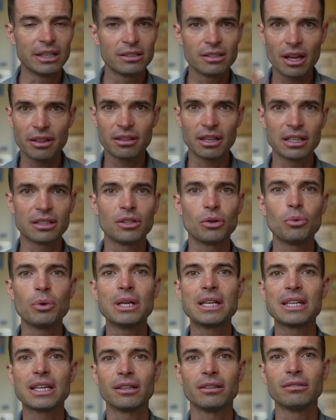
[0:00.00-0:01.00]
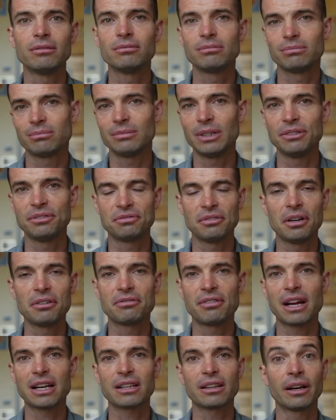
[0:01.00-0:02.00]
Nothing that we can
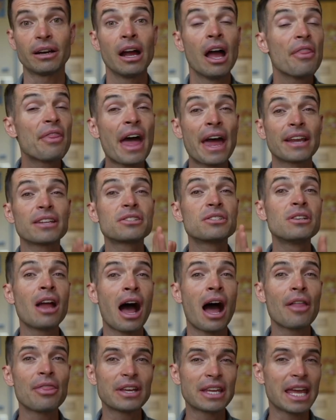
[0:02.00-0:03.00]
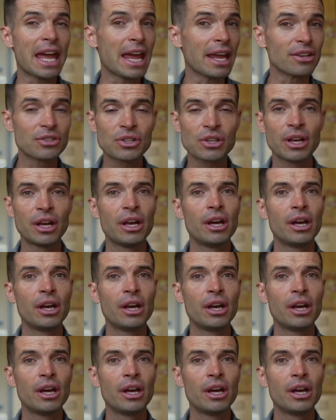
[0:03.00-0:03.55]
affect there. That is not the case.